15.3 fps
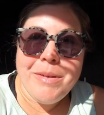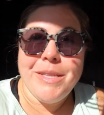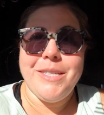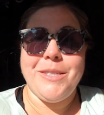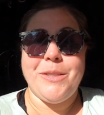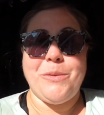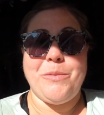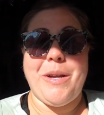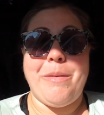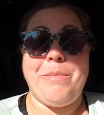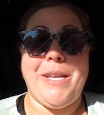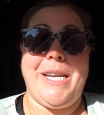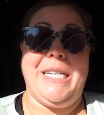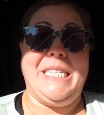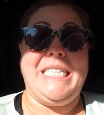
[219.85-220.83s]
this is where I'm
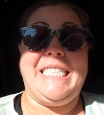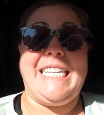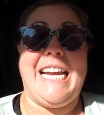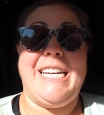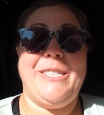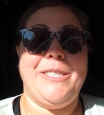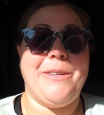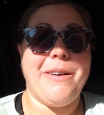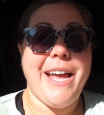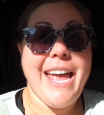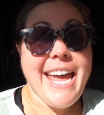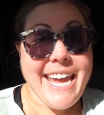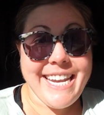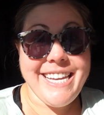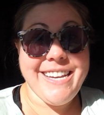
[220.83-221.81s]
planning to stay. So
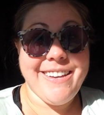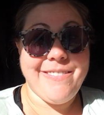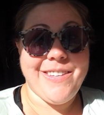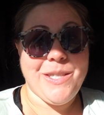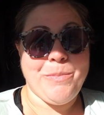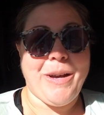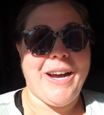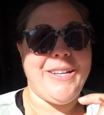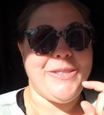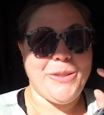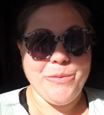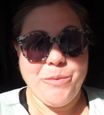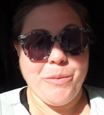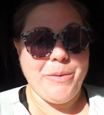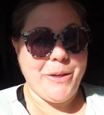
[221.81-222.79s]
any of the spots
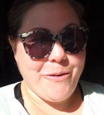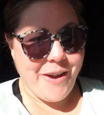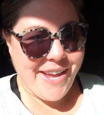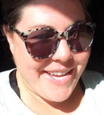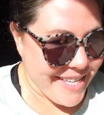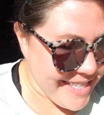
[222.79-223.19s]
will be great.